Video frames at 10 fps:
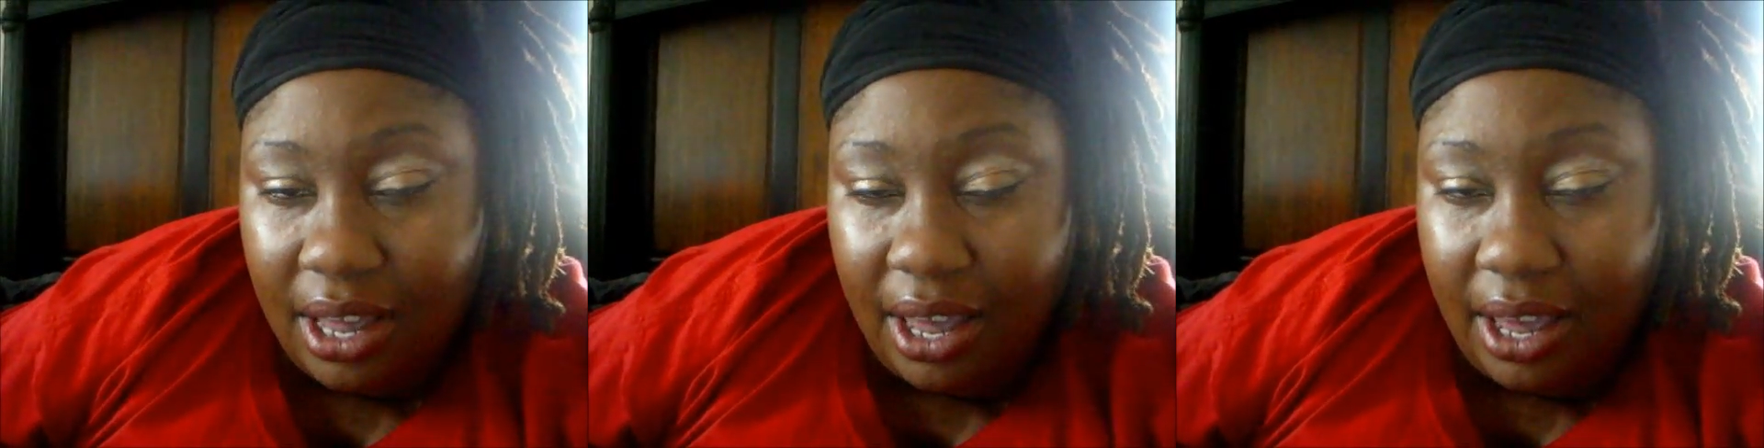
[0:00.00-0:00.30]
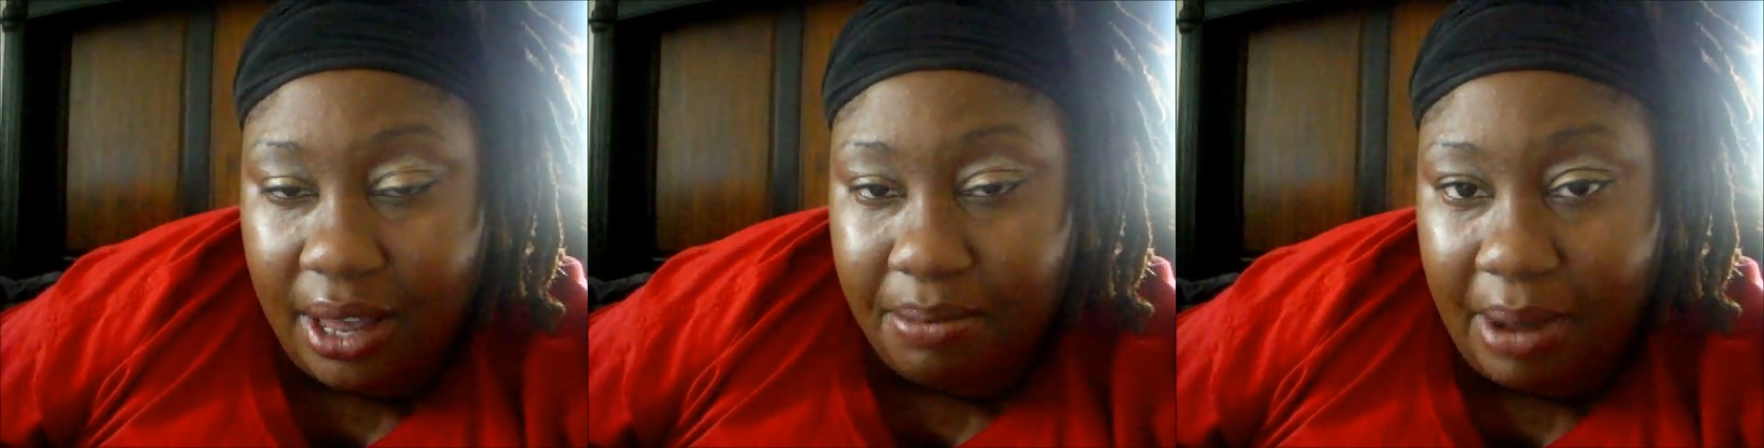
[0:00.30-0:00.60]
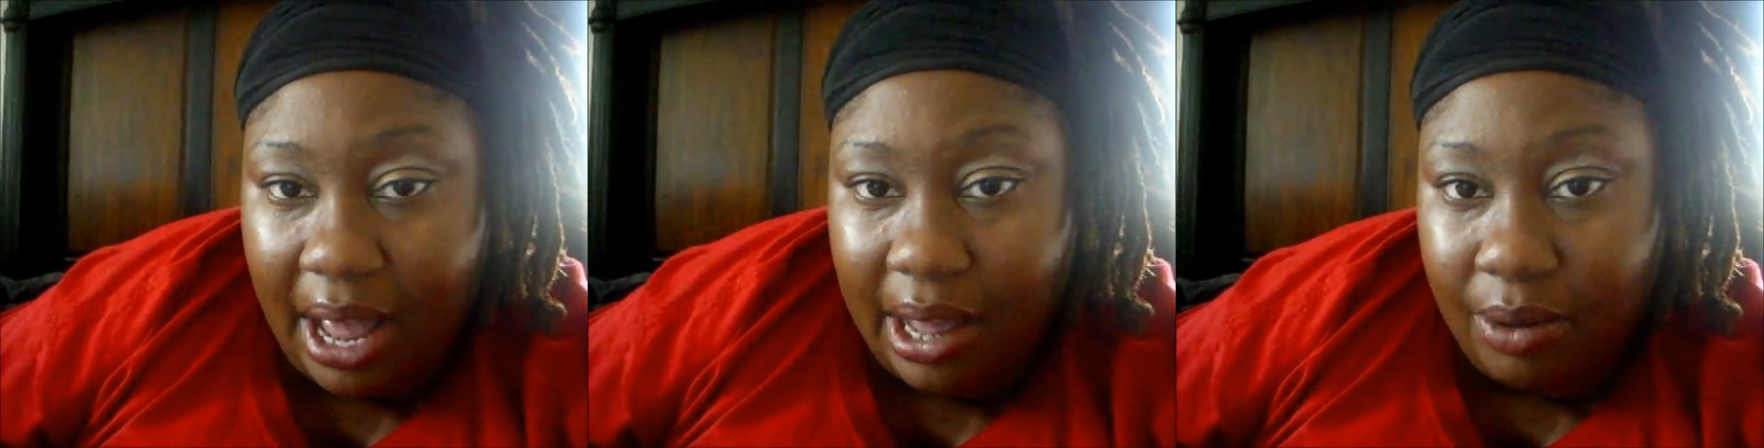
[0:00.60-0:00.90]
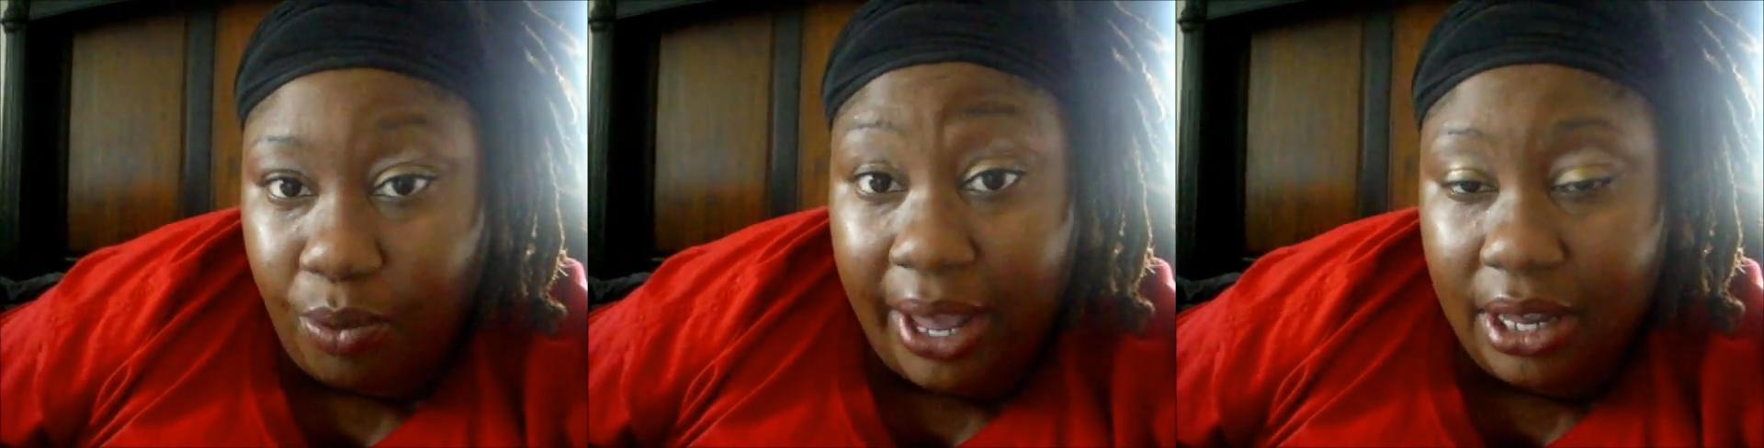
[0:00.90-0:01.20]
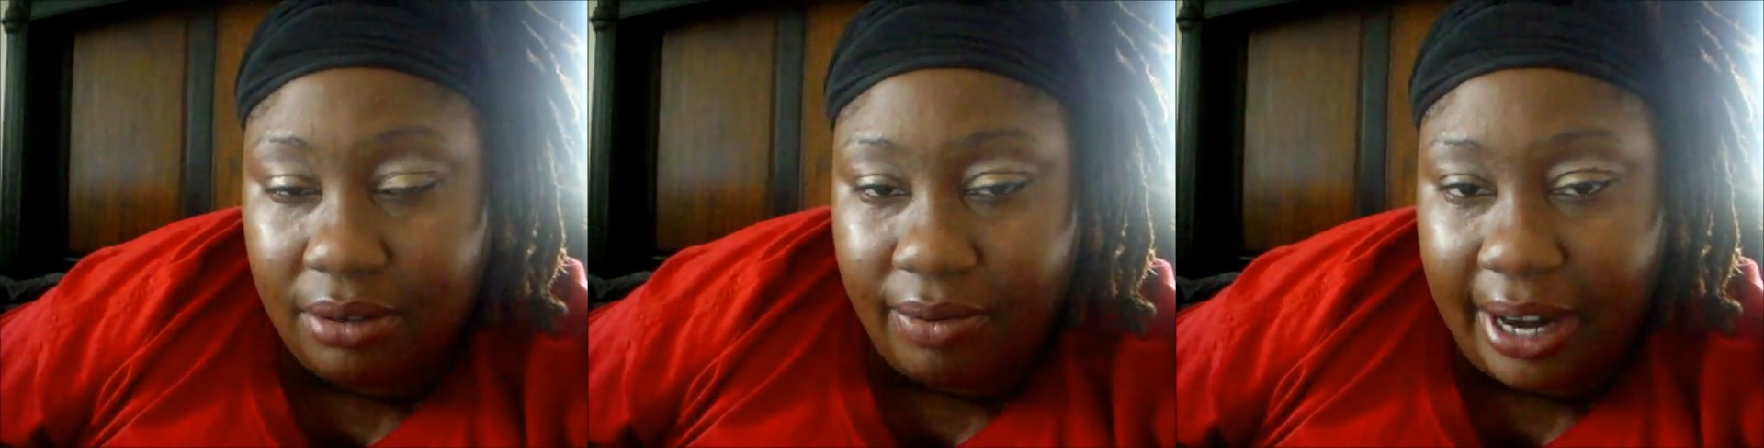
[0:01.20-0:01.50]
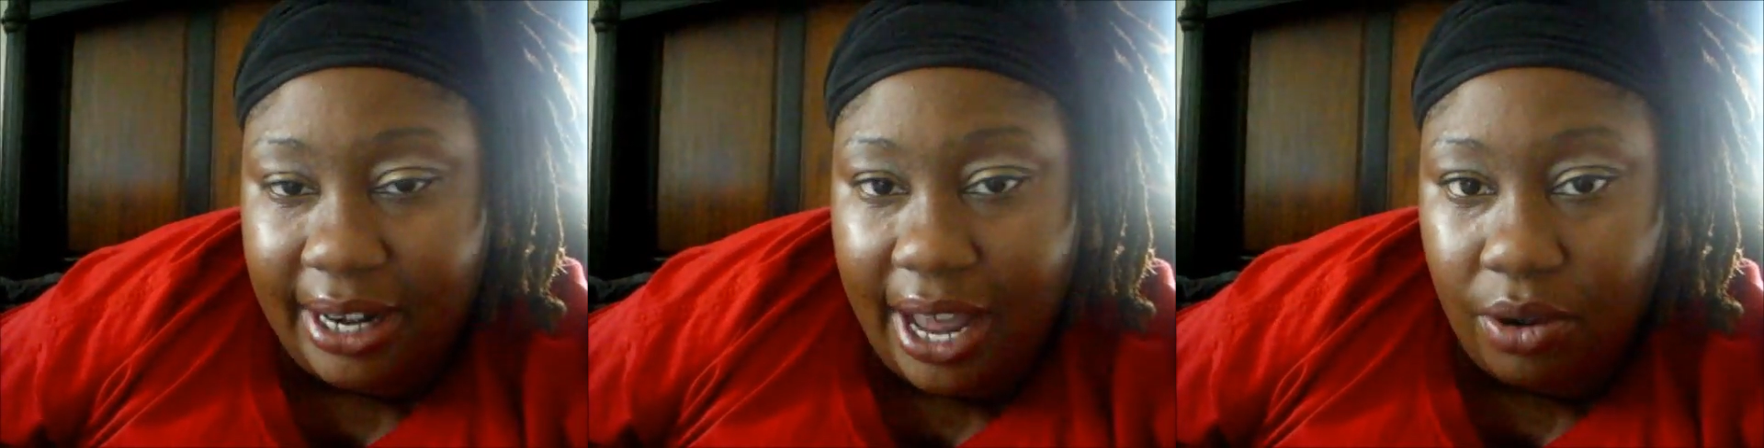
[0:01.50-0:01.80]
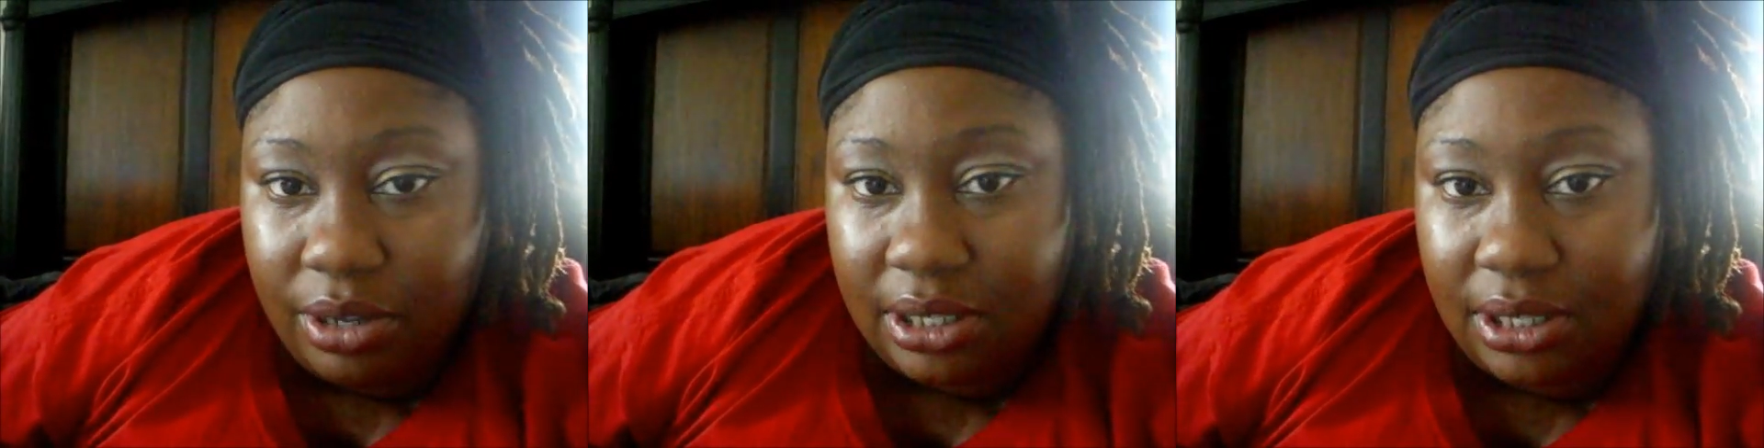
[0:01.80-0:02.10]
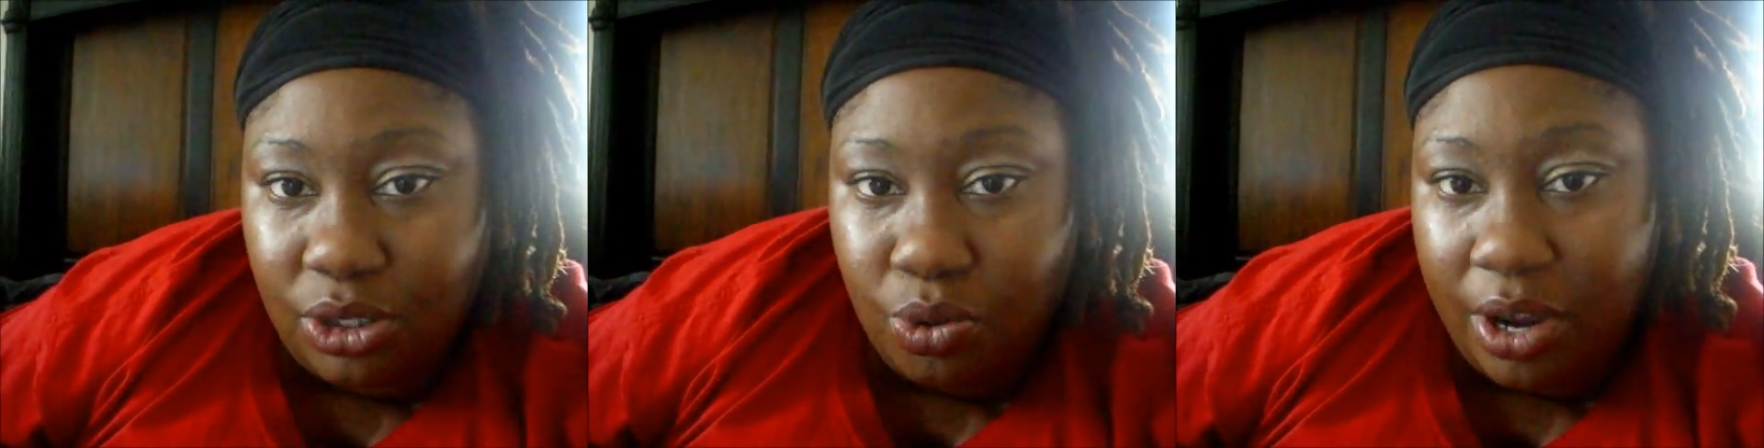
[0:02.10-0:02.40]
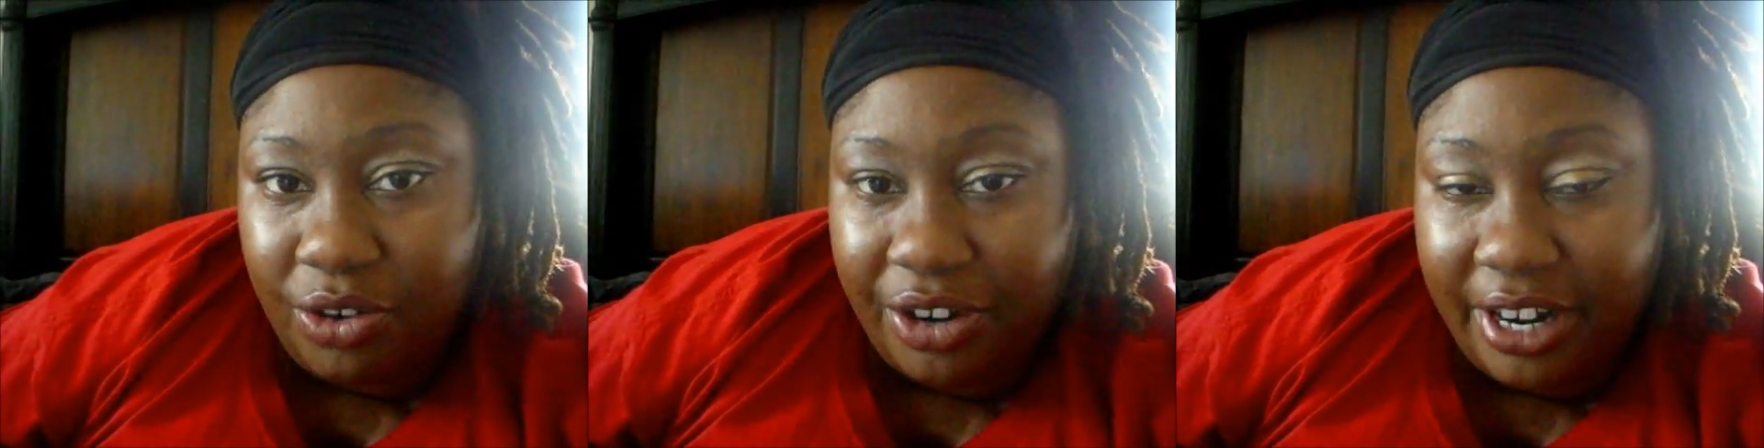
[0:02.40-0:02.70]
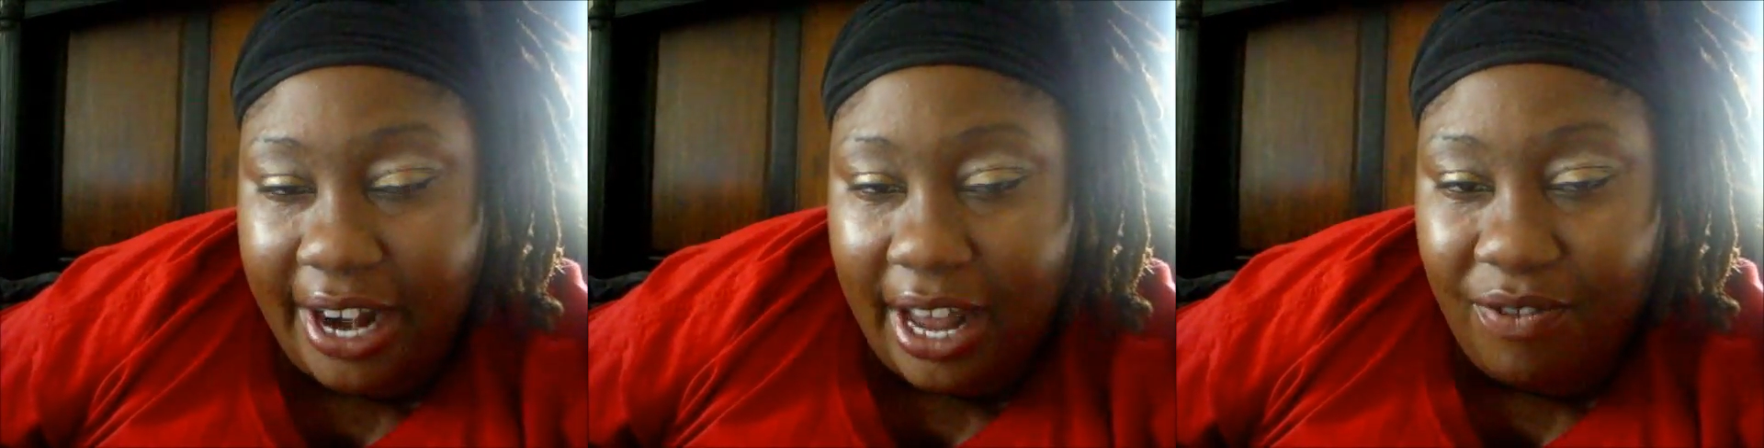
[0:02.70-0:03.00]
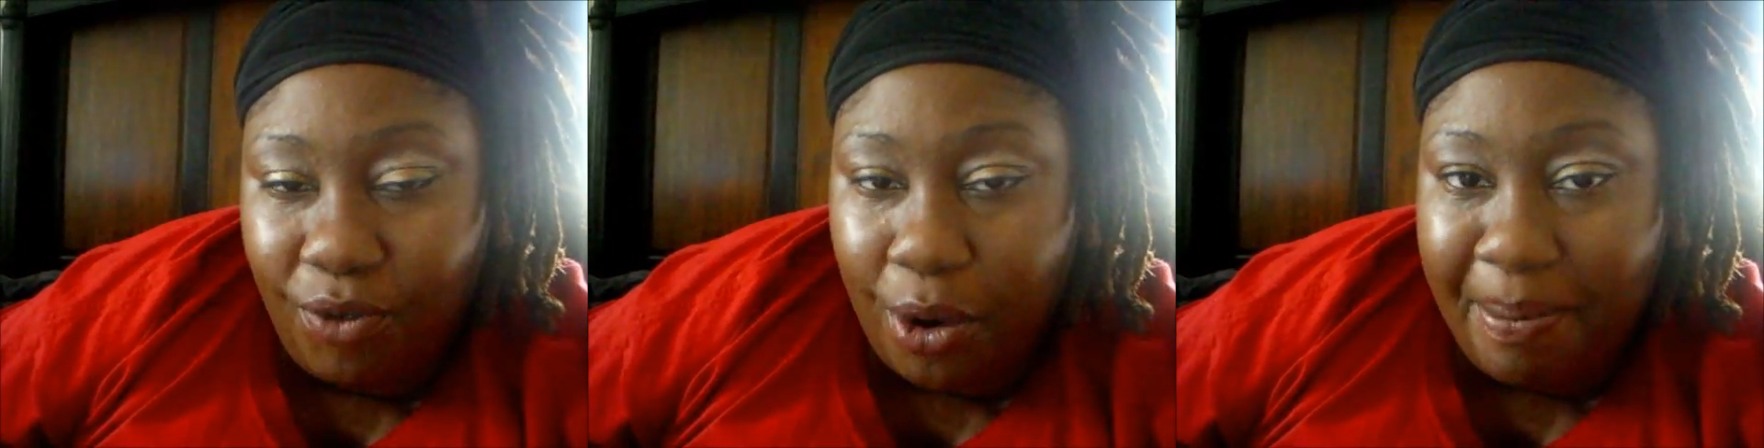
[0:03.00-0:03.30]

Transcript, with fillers: and my weight right now is 294